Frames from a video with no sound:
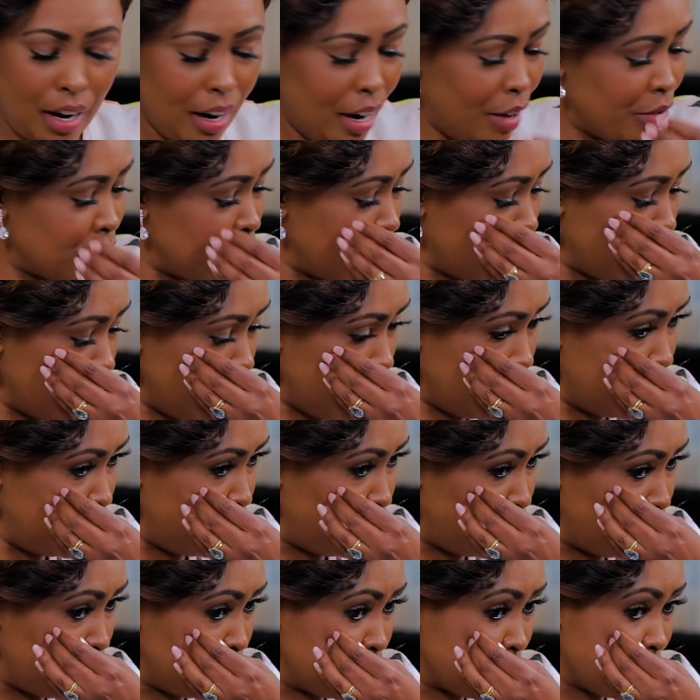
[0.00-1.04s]
I have to thank you
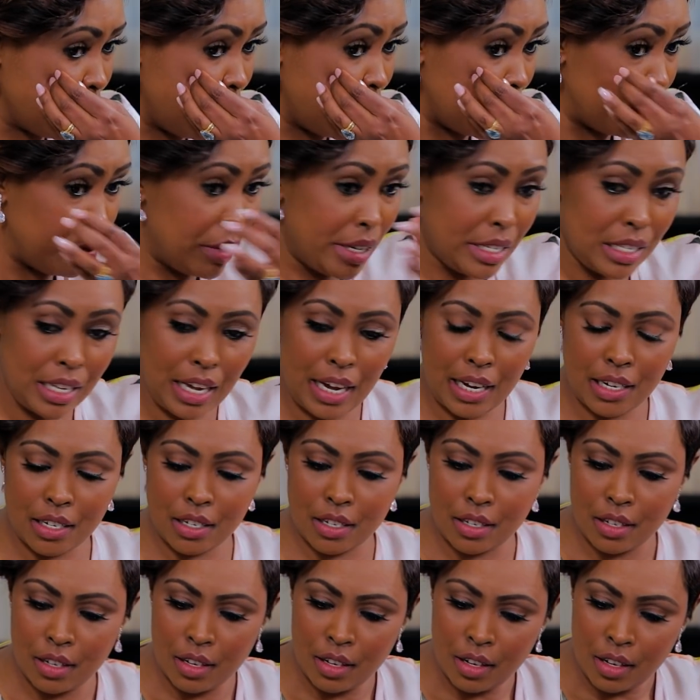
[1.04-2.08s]
for your time, is
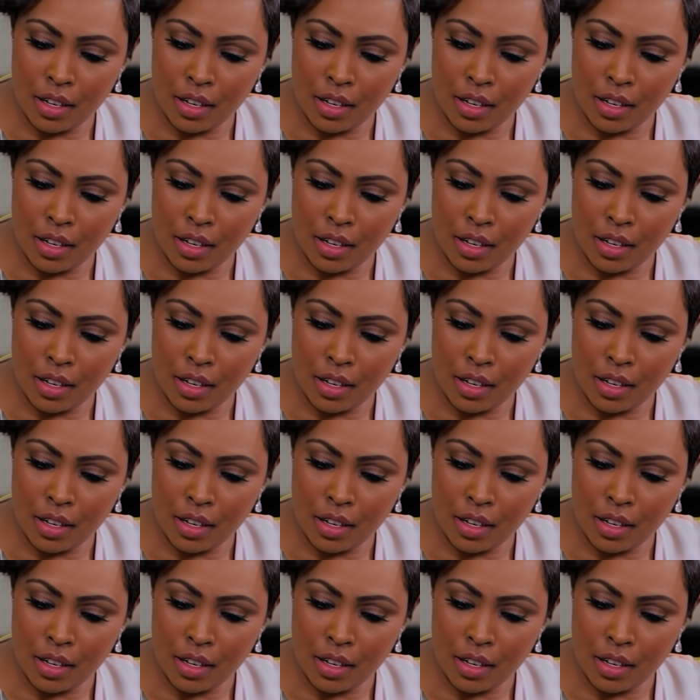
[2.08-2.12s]
that